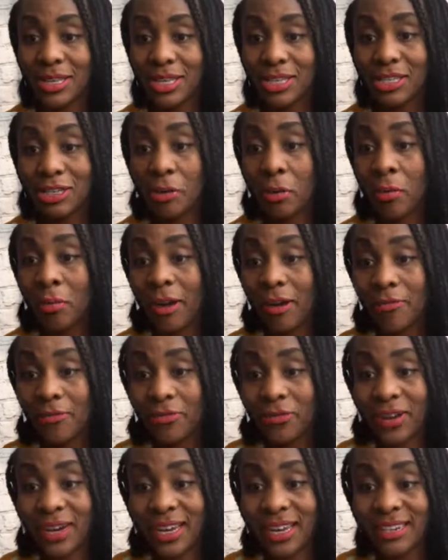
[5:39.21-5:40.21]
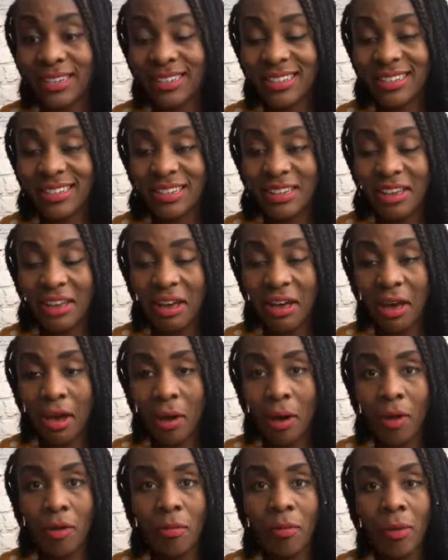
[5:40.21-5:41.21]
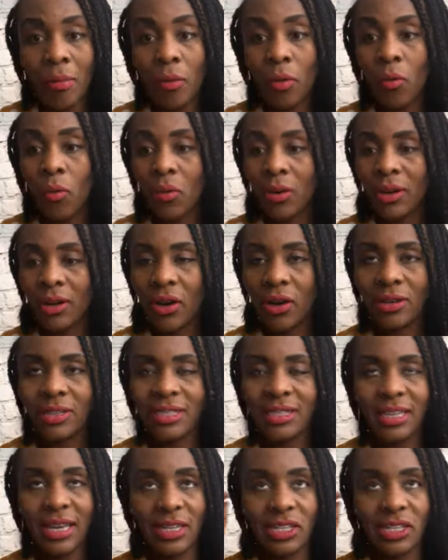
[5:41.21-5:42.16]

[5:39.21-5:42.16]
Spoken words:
Some of my friends, I remember one auntie,